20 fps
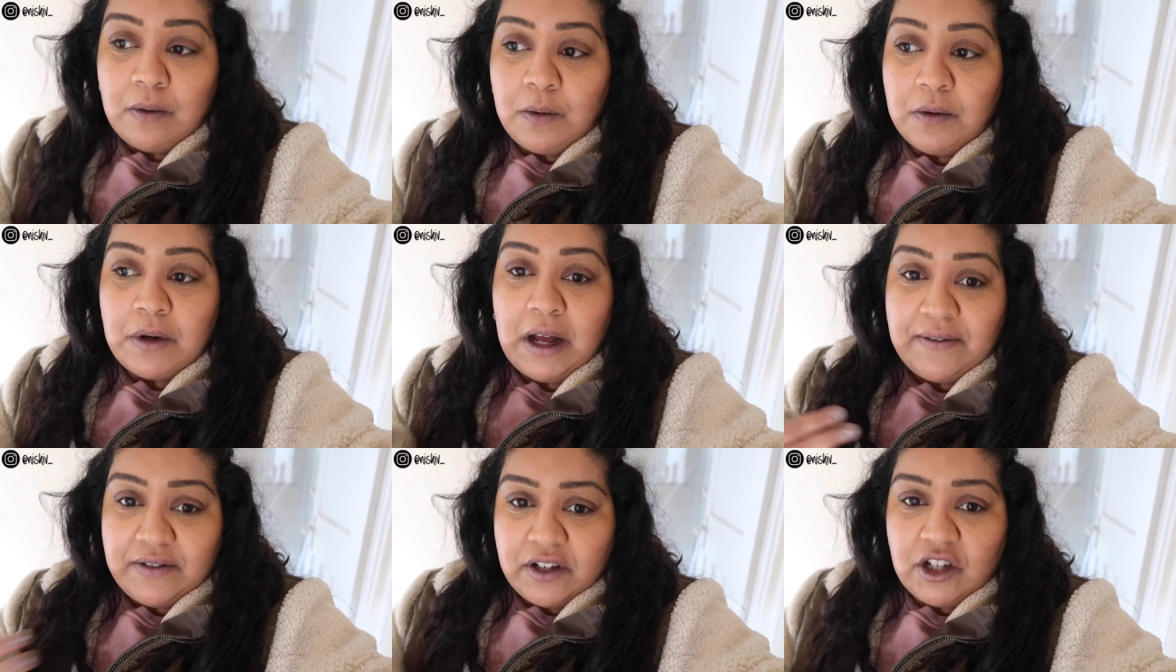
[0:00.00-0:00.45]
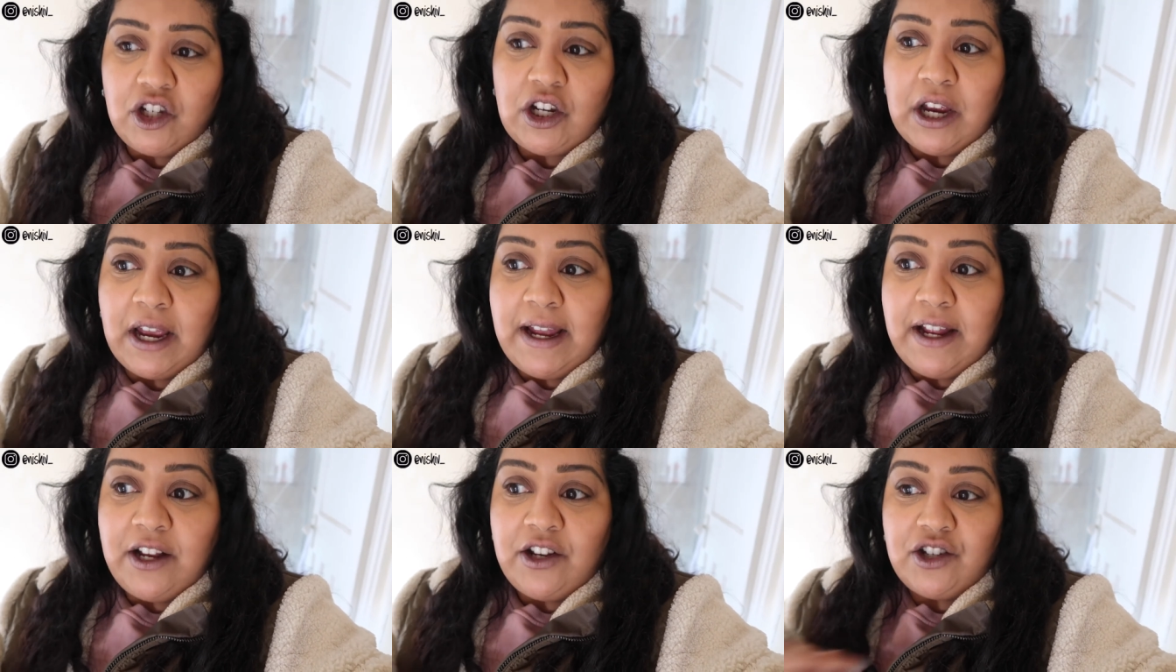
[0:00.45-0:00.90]
We'll have to
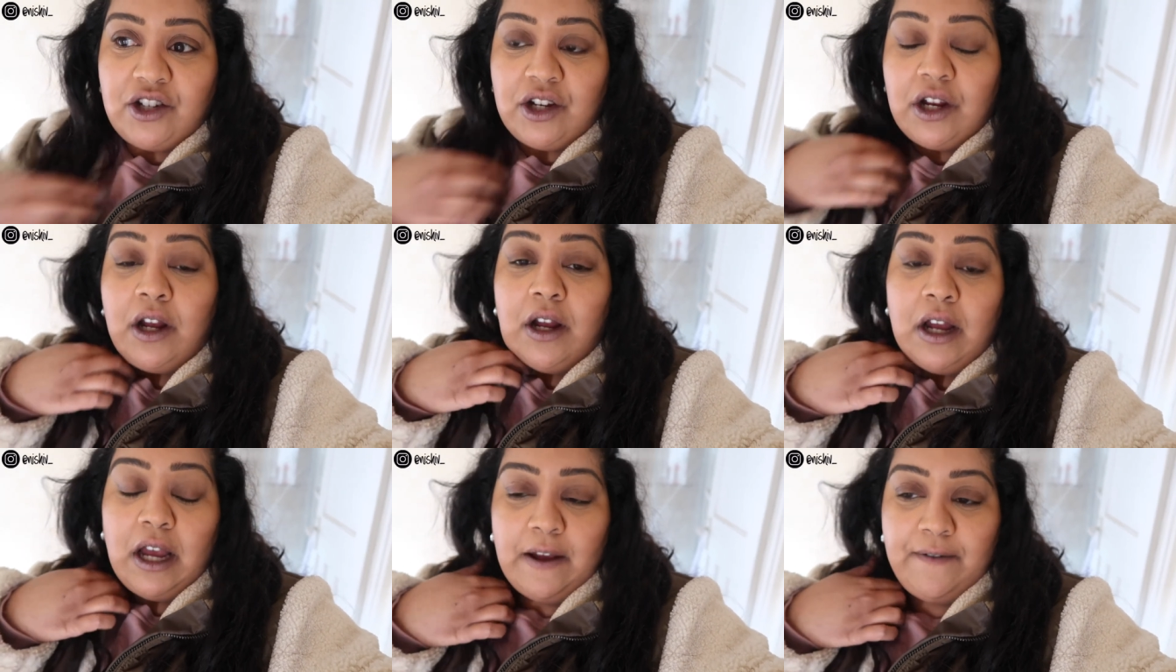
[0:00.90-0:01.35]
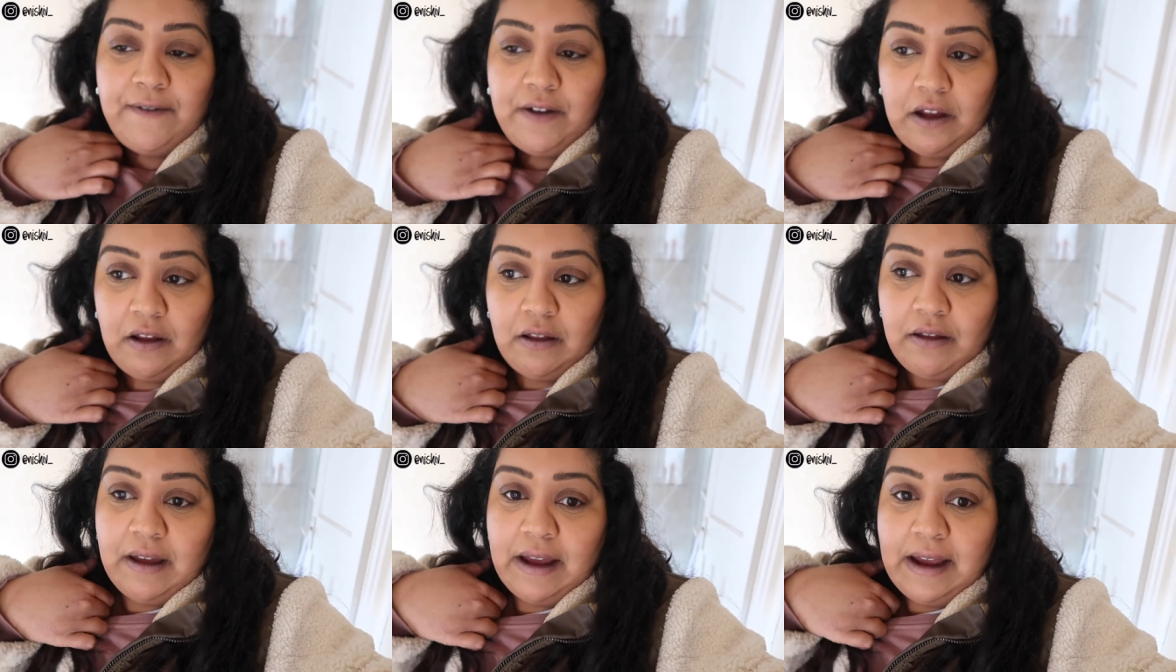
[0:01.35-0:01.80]
change a
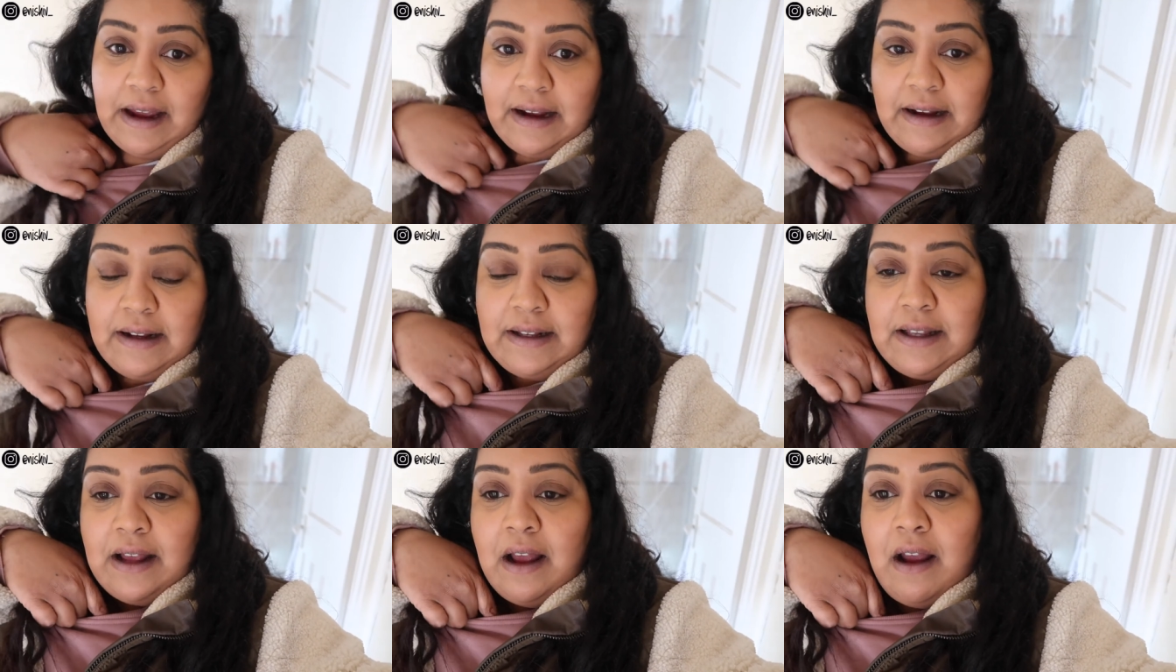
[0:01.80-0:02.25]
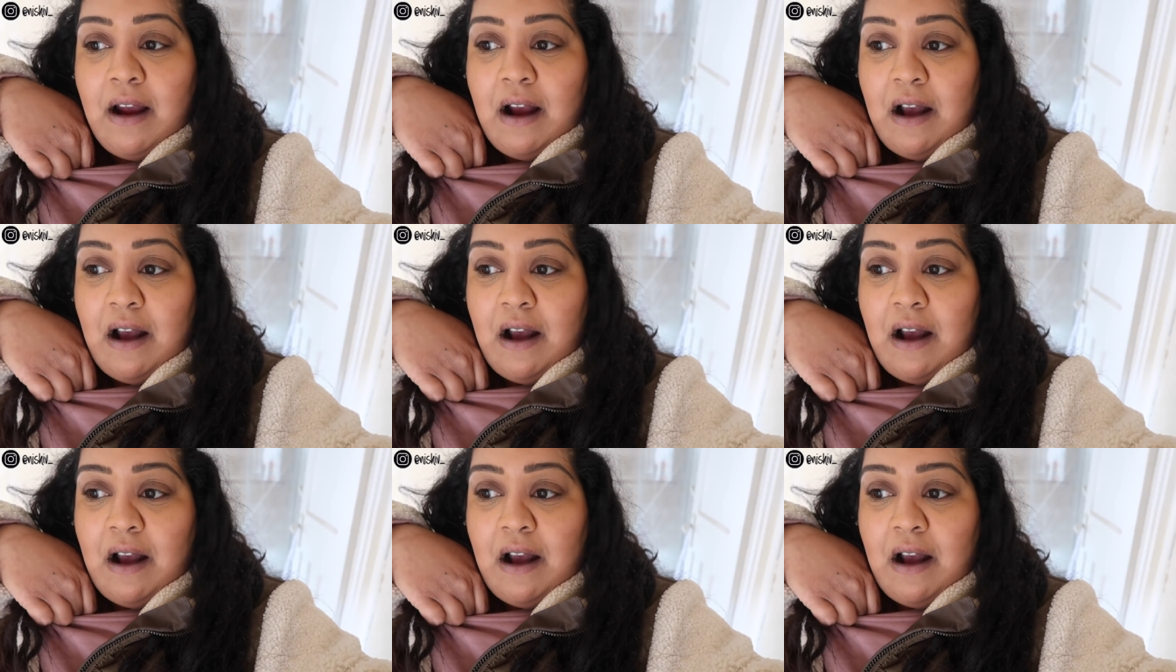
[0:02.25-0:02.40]
few things.